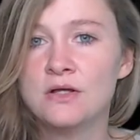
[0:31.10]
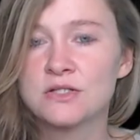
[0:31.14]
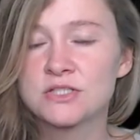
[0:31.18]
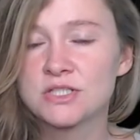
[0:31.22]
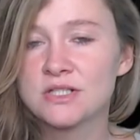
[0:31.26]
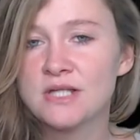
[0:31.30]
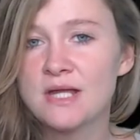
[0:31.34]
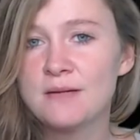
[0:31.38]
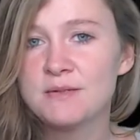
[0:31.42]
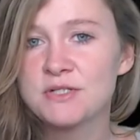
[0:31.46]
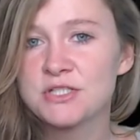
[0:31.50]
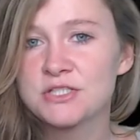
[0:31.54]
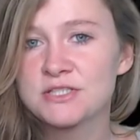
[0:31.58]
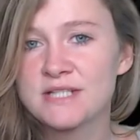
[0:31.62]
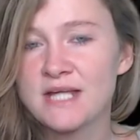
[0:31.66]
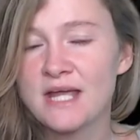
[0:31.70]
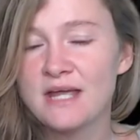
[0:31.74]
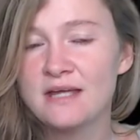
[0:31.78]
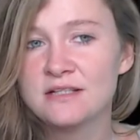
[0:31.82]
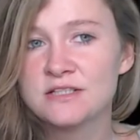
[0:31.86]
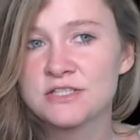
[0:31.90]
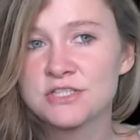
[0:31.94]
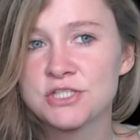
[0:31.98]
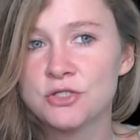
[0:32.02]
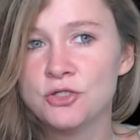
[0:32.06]
So let me just get
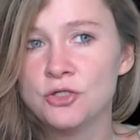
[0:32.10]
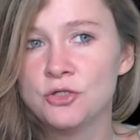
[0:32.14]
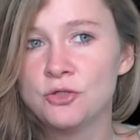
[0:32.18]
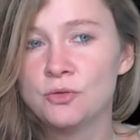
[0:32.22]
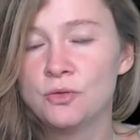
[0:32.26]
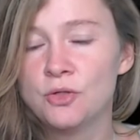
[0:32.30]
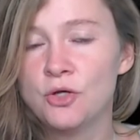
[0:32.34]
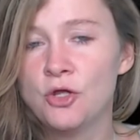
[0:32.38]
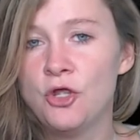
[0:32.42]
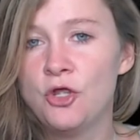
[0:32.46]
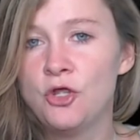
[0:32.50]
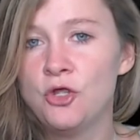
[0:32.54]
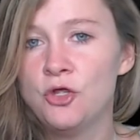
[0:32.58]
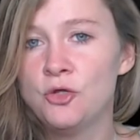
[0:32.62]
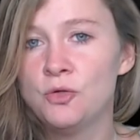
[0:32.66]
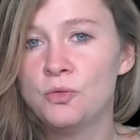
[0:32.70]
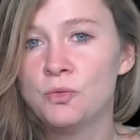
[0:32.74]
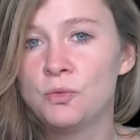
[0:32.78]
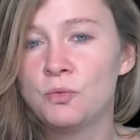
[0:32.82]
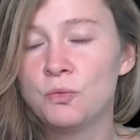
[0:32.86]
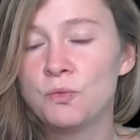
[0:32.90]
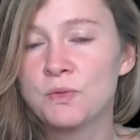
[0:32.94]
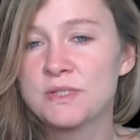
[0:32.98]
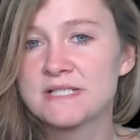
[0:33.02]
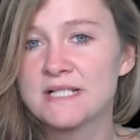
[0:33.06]
into who
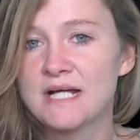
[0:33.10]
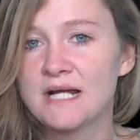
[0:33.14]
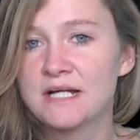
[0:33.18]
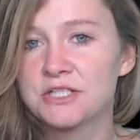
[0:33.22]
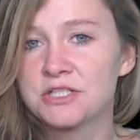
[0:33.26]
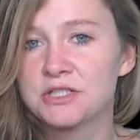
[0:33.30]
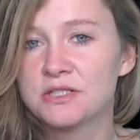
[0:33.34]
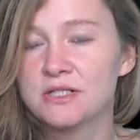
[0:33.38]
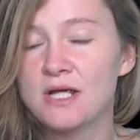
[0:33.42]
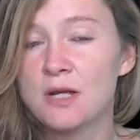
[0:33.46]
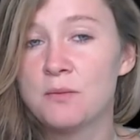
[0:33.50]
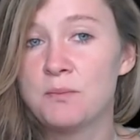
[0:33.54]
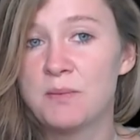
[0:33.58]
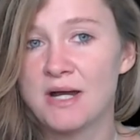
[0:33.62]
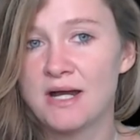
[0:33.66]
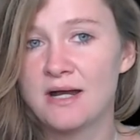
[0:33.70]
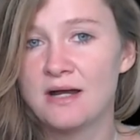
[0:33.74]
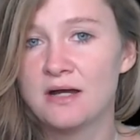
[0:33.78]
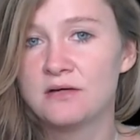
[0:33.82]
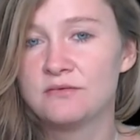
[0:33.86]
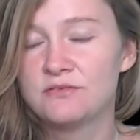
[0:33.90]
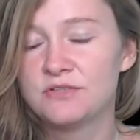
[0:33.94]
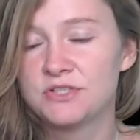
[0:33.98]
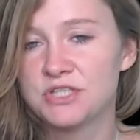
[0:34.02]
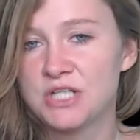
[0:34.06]
was actually a
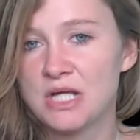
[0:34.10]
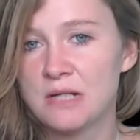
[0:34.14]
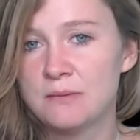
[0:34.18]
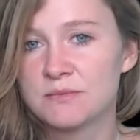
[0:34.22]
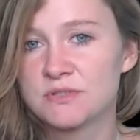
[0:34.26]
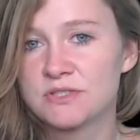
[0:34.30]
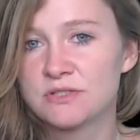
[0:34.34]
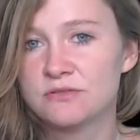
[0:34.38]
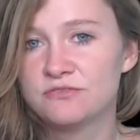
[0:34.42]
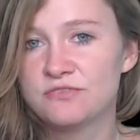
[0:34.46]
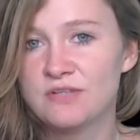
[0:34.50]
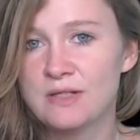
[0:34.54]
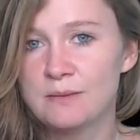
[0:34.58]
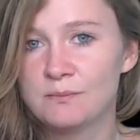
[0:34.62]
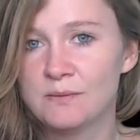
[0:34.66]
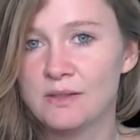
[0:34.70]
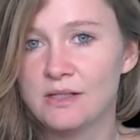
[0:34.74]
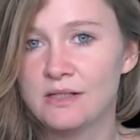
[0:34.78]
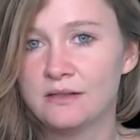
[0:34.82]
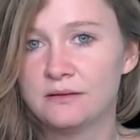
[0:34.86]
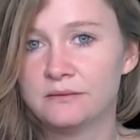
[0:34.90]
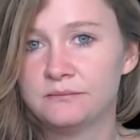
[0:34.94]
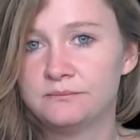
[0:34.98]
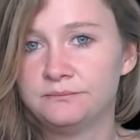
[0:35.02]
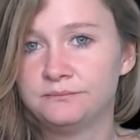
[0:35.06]
part of the Jamison family.